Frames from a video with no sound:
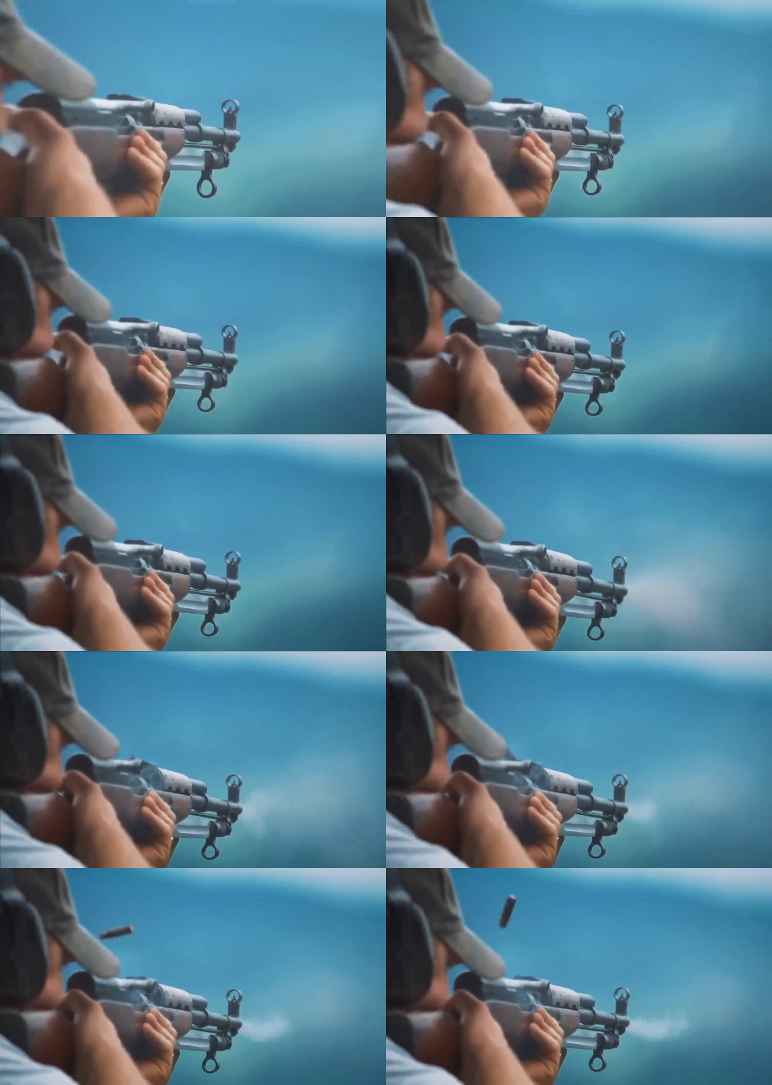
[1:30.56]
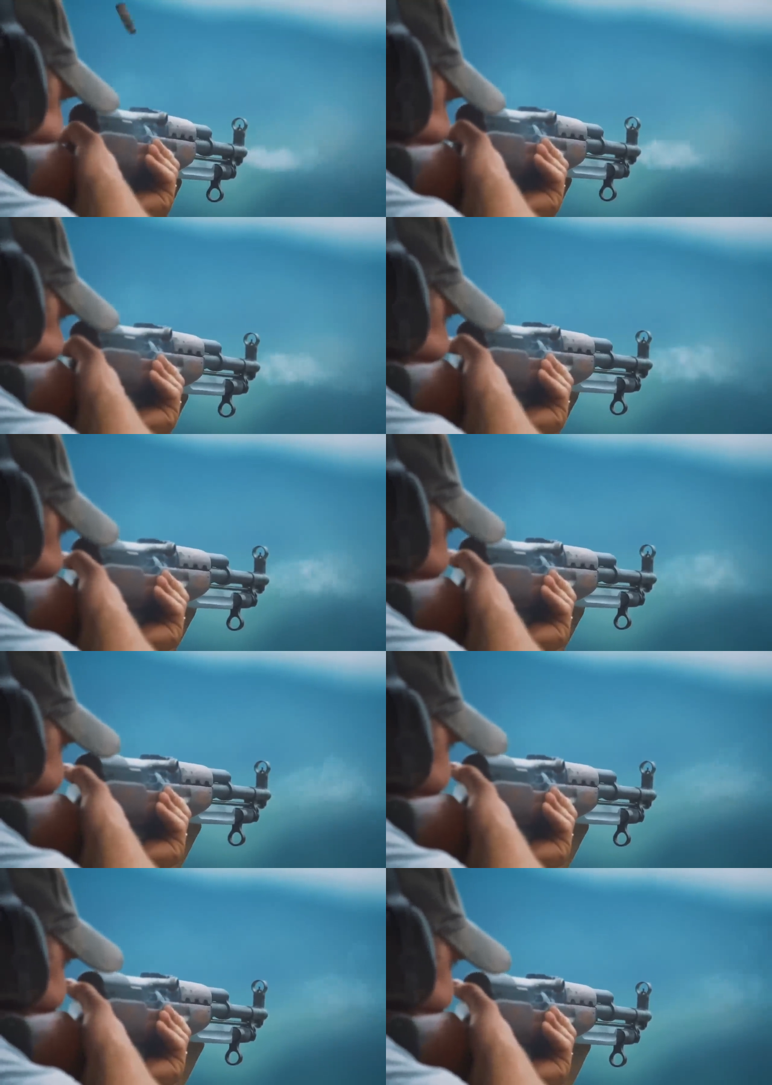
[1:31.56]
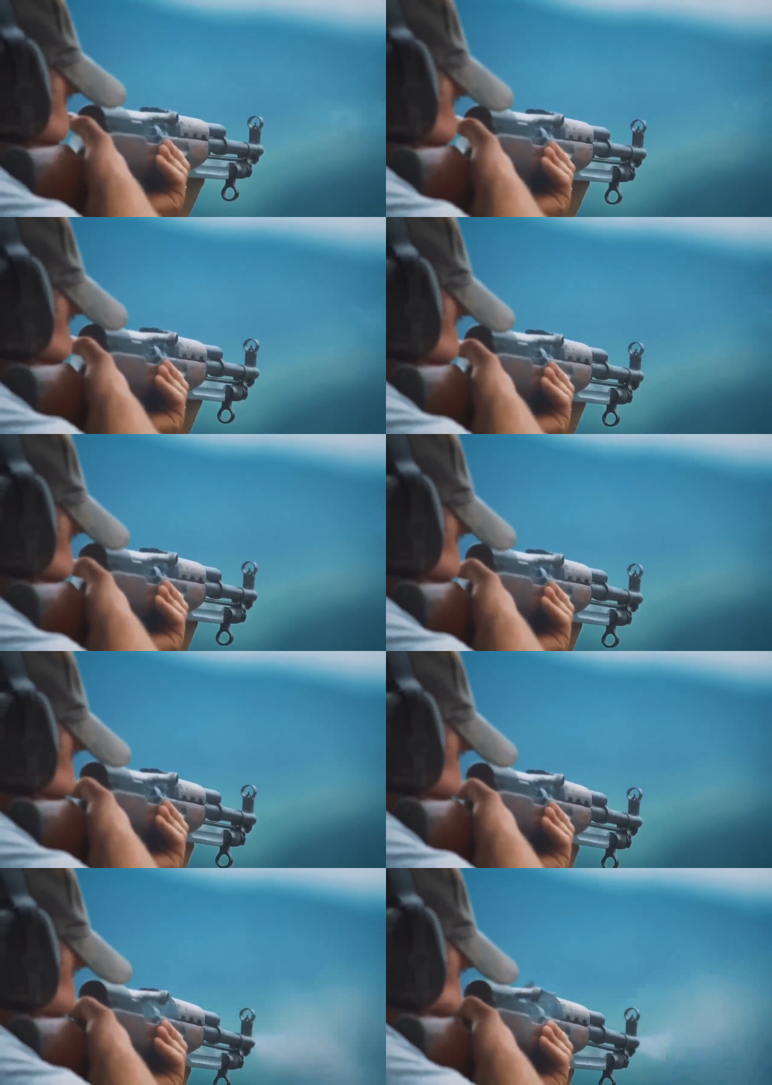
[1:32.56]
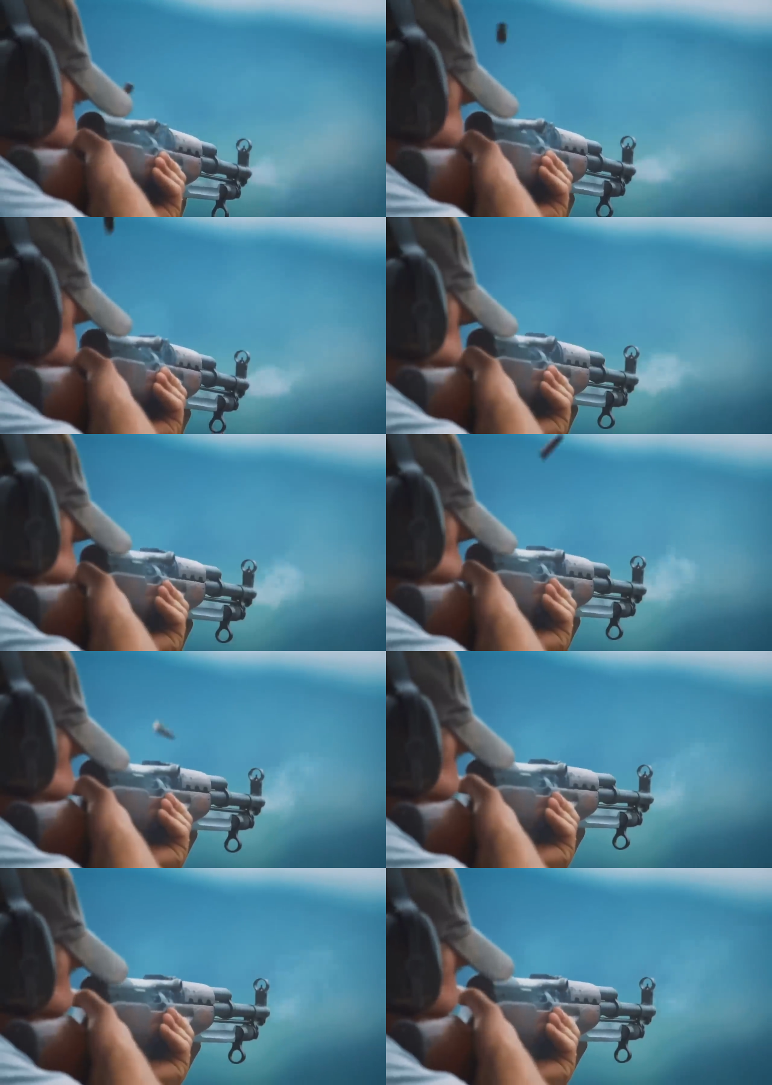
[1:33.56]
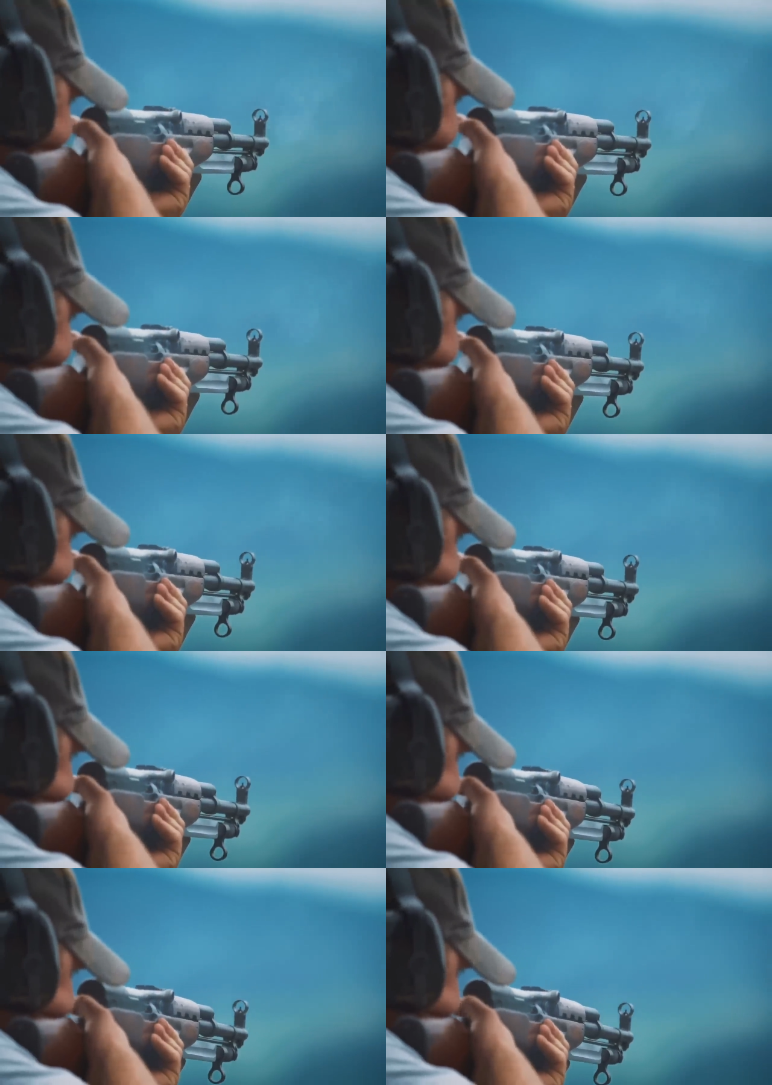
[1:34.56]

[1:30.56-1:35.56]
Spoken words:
No face is visible, so there are no lips to read.